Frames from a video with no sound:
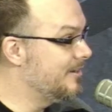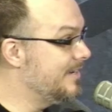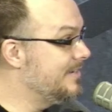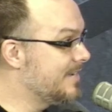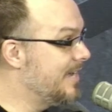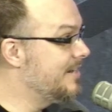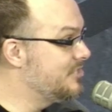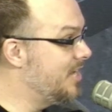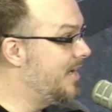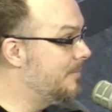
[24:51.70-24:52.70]
he's got a
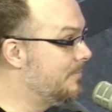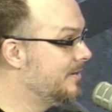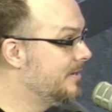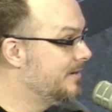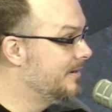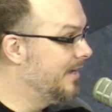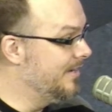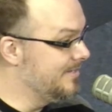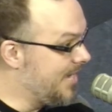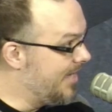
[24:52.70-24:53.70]
job,
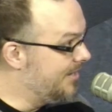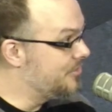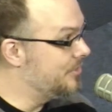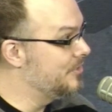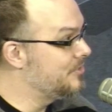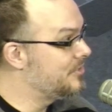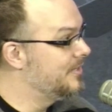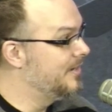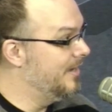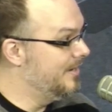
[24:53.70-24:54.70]
and he's got a church,
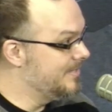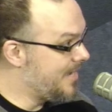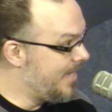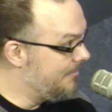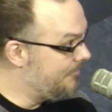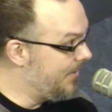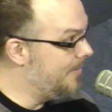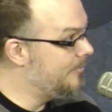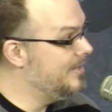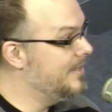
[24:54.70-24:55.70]
and he's got a
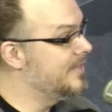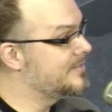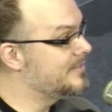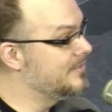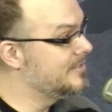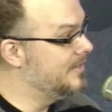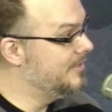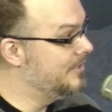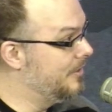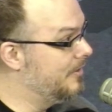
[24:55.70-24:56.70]
family that's
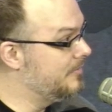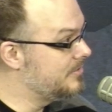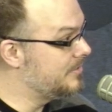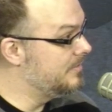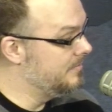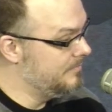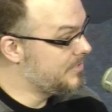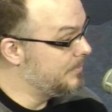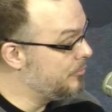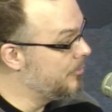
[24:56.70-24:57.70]

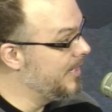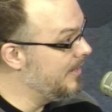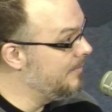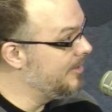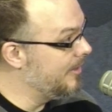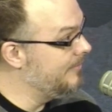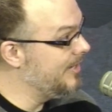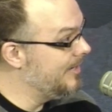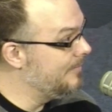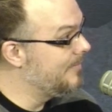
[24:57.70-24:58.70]
supporting him and
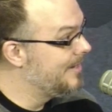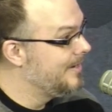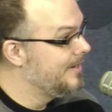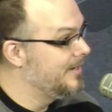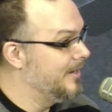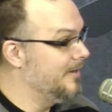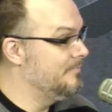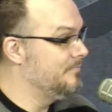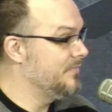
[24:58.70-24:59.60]
loving him. And